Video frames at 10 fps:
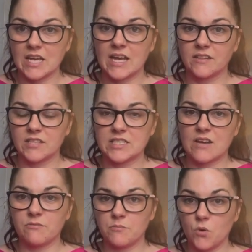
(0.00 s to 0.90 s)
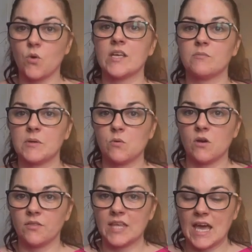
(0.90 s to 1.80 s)
and the Davenport is built
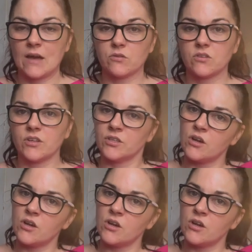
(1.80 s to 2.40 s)
on the outside.